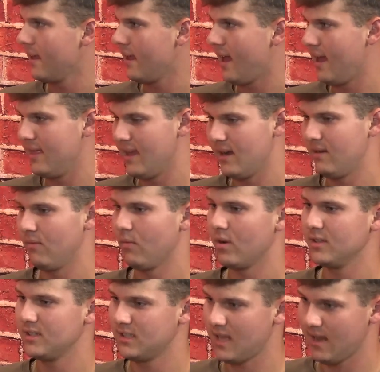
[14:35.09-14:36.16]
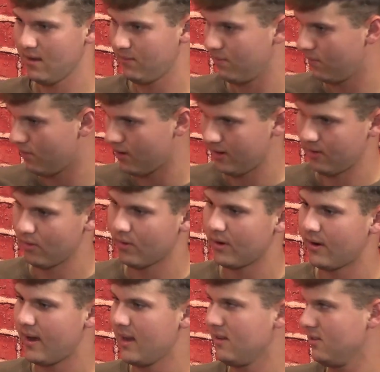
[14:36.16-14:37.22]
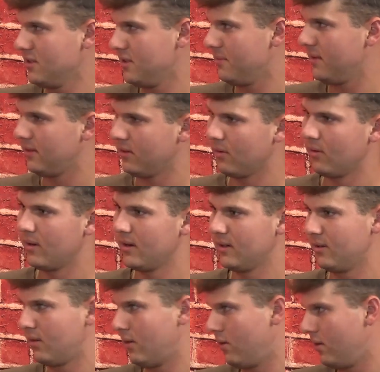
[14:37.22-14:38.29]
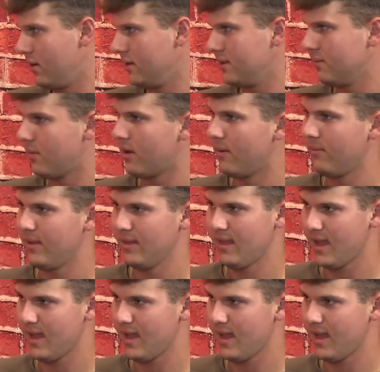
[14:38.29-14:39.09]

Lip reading: And then once they want an order in, you submit the order to our orders department.